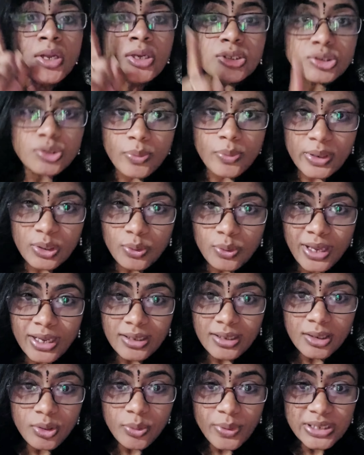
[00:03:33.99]
So when you
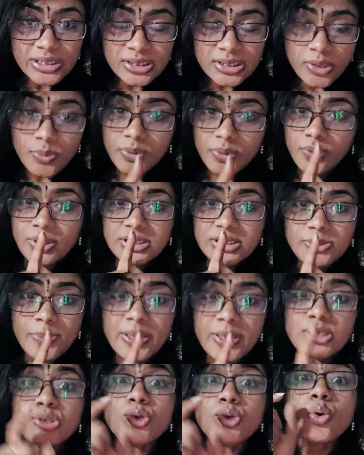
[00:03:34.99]
get a question with
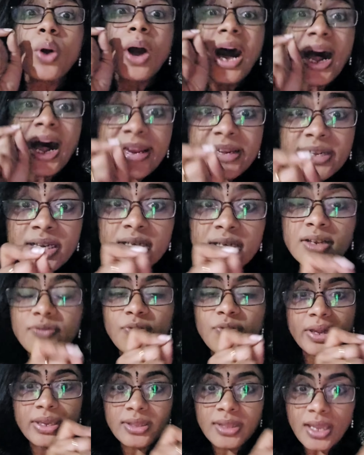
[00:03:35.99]
respect to
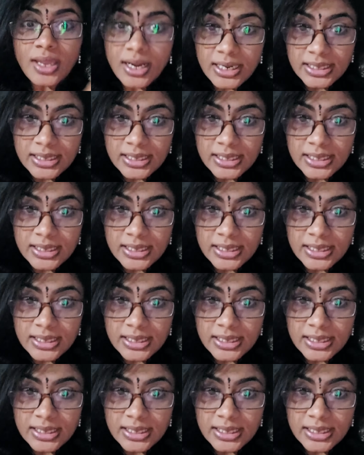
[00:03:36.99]
identify the